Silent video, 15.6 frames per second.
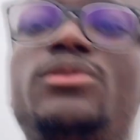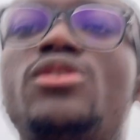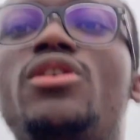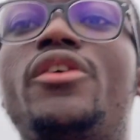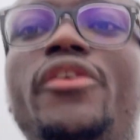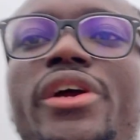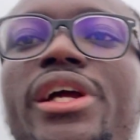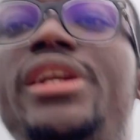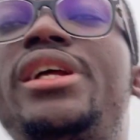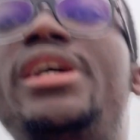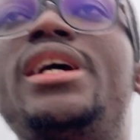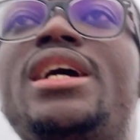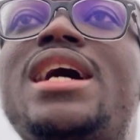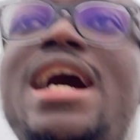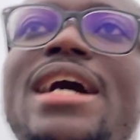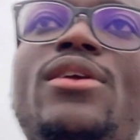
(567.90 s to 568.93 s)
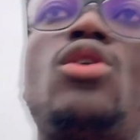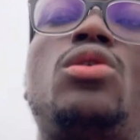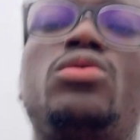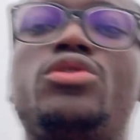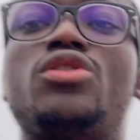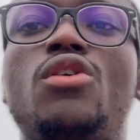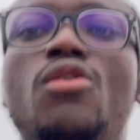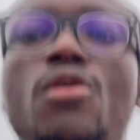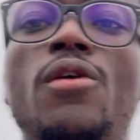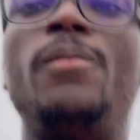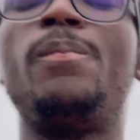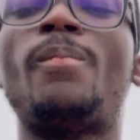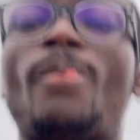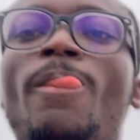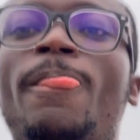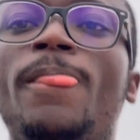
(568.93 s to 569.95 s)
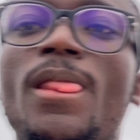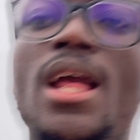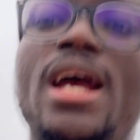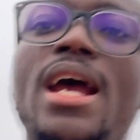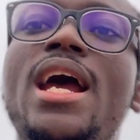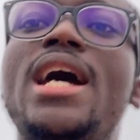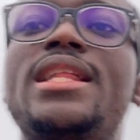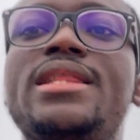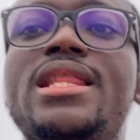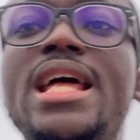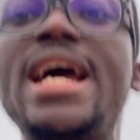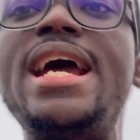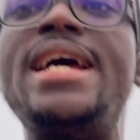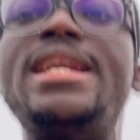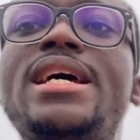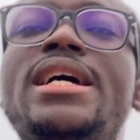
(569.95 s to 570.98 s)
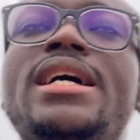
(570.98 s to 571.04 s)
your green card also. And then